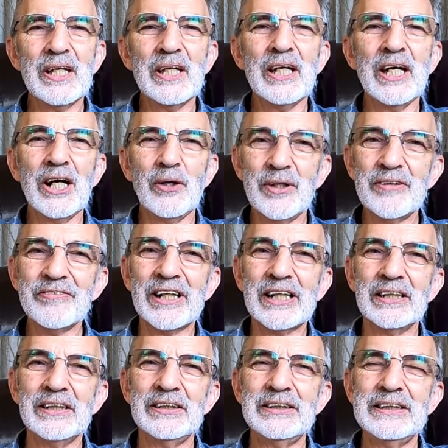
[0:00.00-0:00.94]

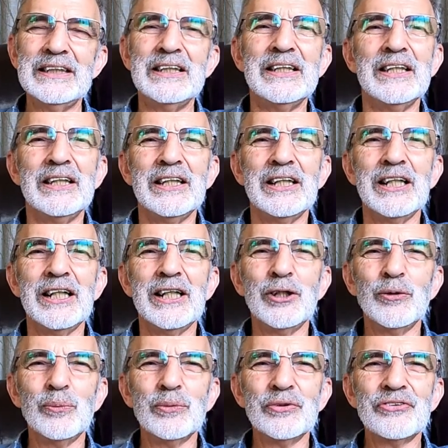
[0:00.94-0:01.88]
However,
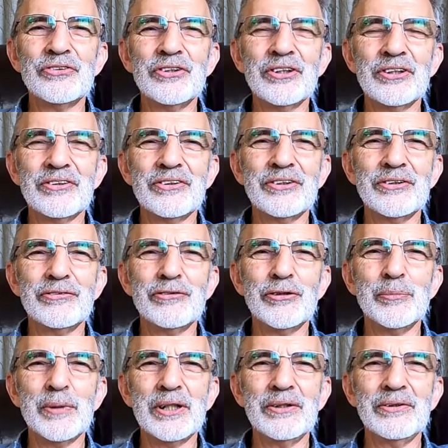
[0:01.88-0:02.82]
it was not the
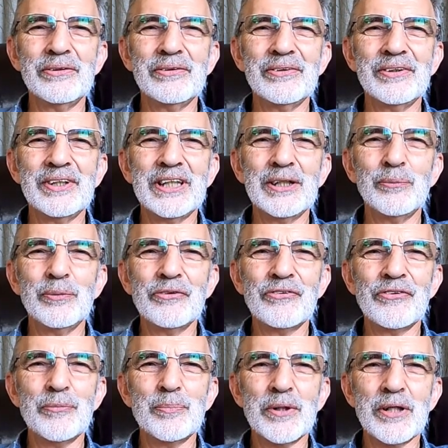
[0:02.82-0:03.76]
remote that
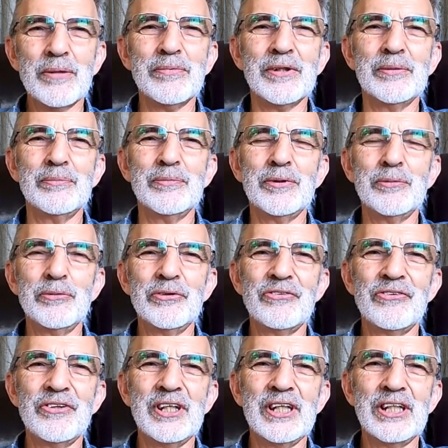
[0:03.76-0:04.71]
was the problem, it
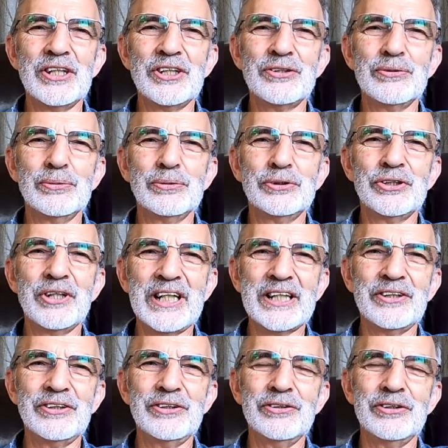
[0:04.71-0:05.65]
was the actual
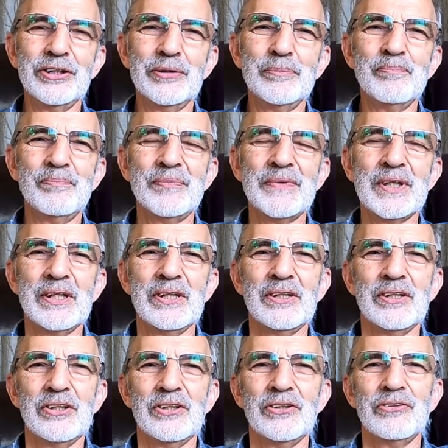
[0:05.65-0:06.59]
tracker unit.
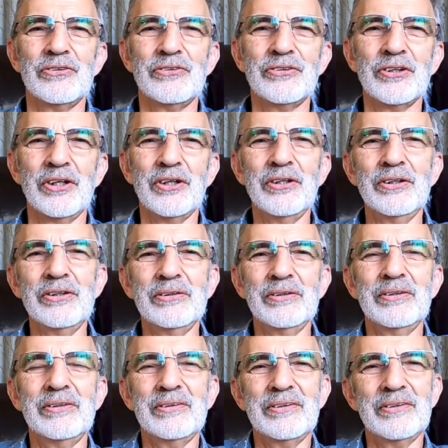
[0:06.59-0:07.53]
So
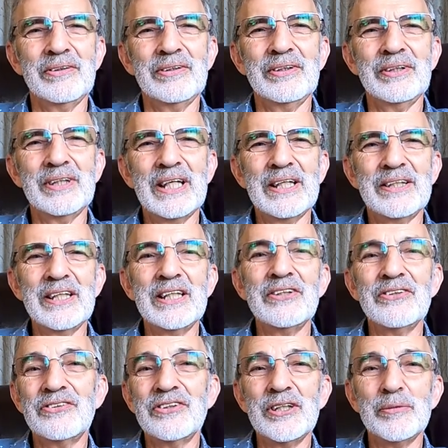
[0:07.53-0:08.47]
they
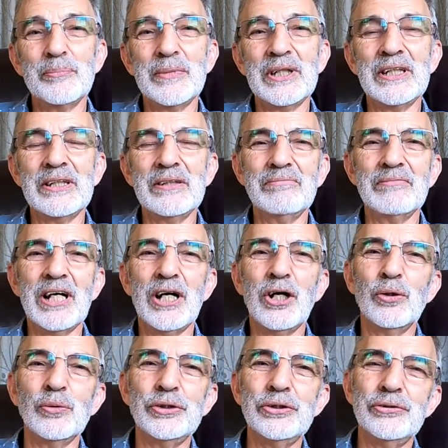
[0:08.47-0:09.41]
then sent me a
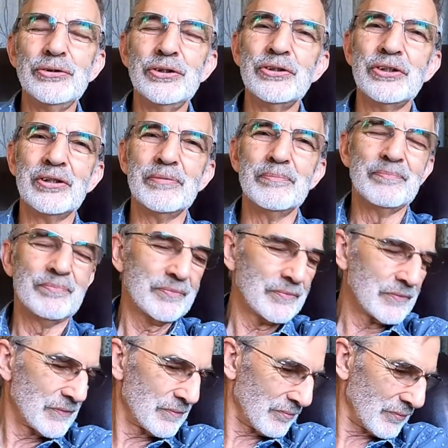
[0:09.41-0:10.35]
whole new unit.
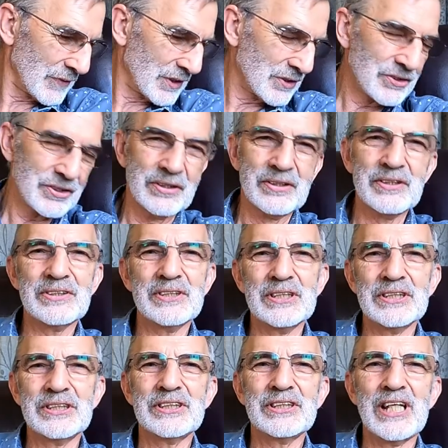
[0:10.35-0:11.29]
So this
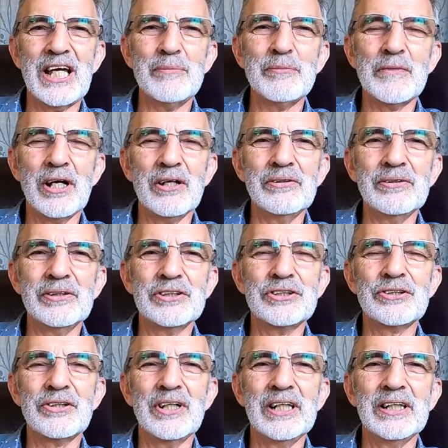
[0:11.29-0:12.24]
is Camgo in
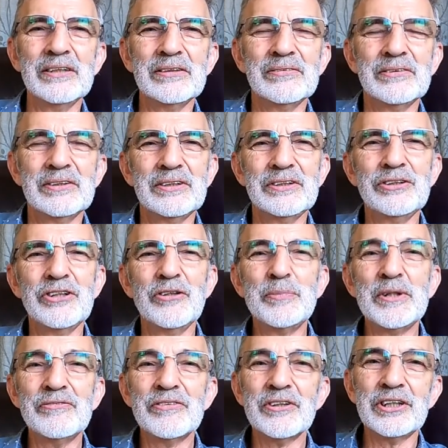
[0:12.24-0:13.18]
Australia, who have
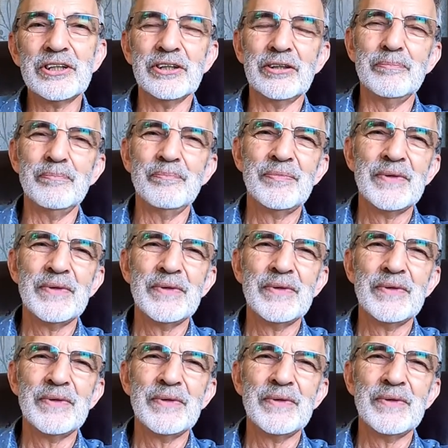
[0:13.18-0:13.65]
been very good.